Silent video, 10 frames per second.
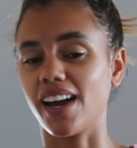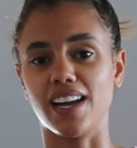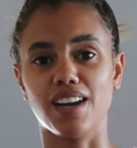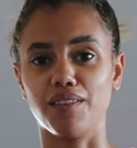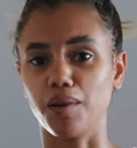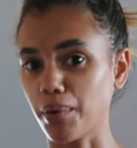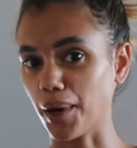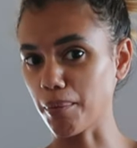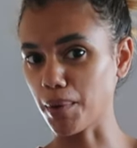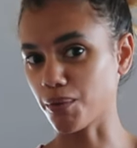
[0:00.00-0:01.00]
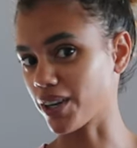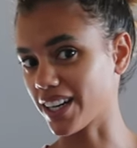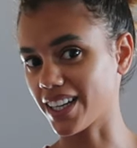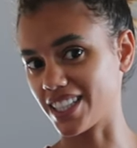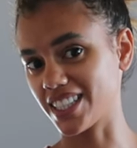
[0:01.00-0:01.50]
I have an apartment where
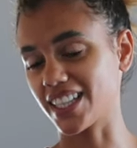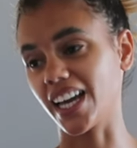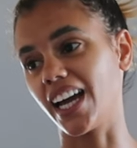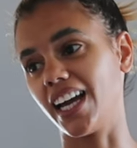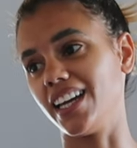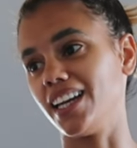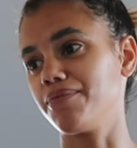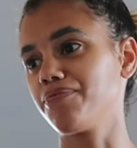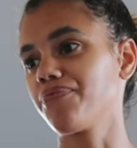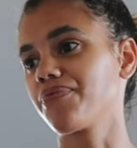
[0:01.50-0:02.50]
I can stay.